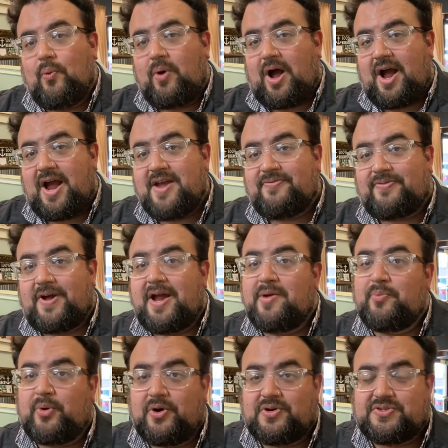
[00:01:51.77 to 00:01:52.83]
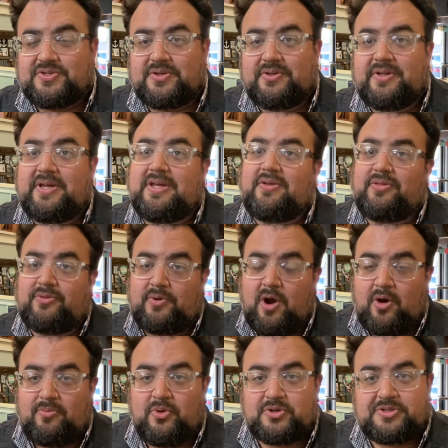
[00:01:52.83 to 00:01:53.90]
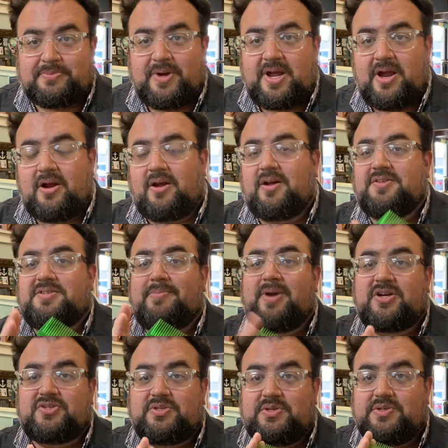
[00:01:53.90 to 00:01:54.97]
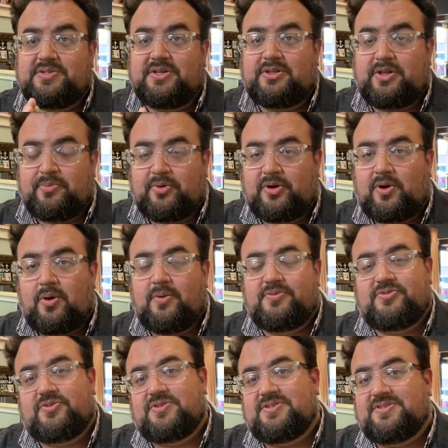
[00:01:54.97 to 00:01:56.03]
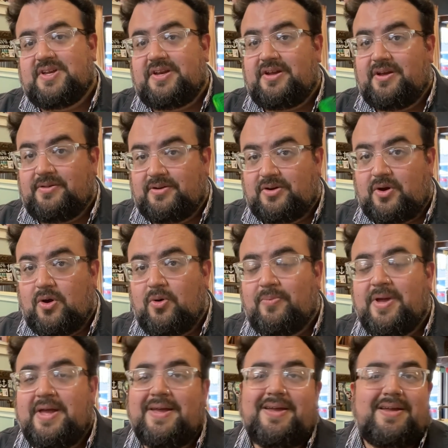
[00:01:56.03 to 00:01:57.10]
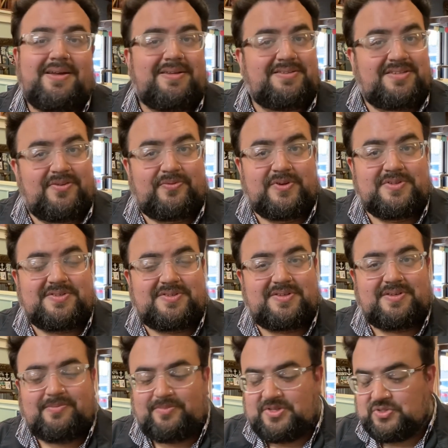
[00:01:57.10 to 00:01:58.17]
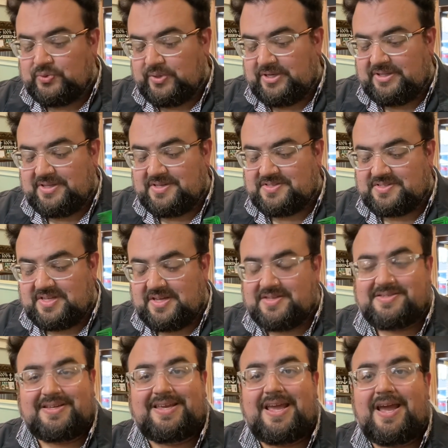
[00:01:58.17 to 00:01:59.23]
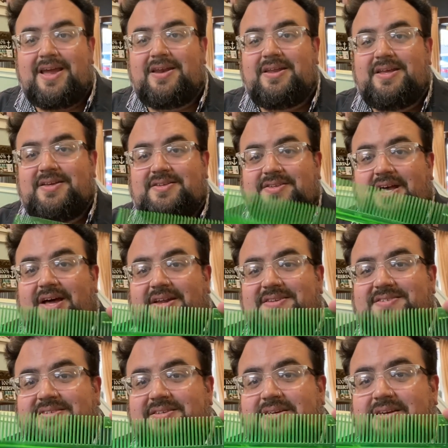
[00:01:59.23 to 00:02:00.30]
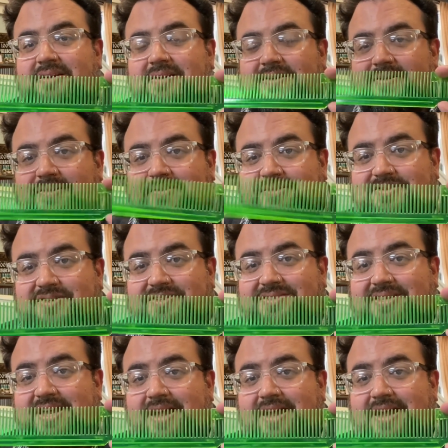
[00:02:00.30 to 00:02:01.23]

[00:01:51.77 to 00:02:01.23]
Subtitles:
I find personally, throughout most of my haircuts, I'm actually using clipper combs versus any other comb. Difference between these things, again, is honestly just the